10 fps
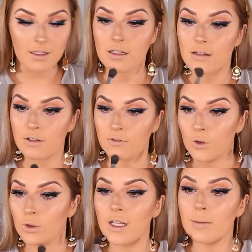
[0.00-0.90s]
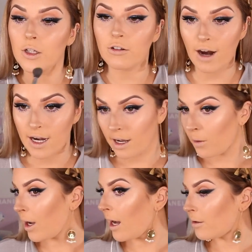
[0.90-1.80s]
This is like a full glam look right
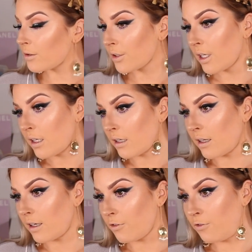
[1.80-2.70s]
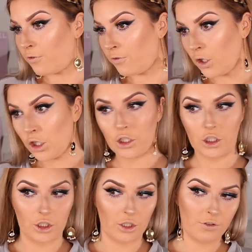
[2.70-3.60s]
now, wow. Like
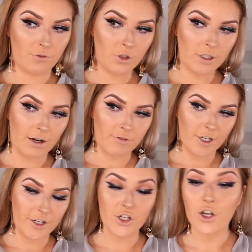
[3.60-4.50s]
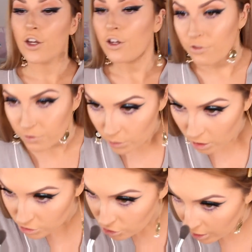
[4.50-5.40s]
full coverage, full
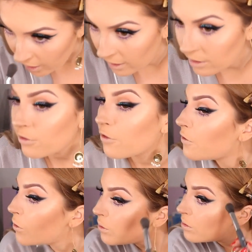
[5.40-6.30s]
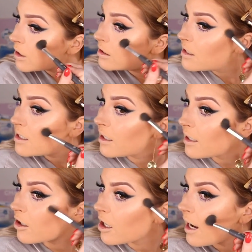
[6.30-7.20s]
contouring, full
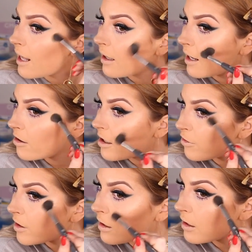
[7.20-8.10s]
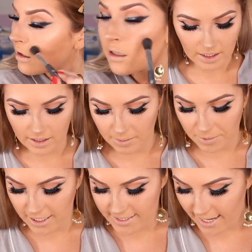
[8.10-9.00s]
concealer and highlighter and everything. And then I'm
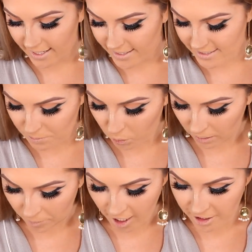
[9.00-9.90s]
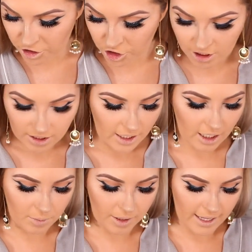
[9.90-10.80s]
gonna take a smaller brush
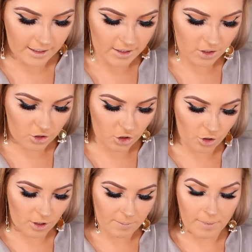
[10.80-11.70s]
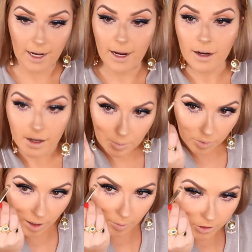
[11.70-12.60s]
and apply this to my
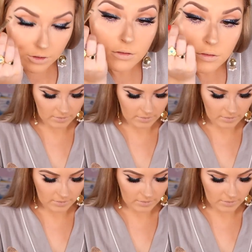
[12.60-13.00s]
brow bone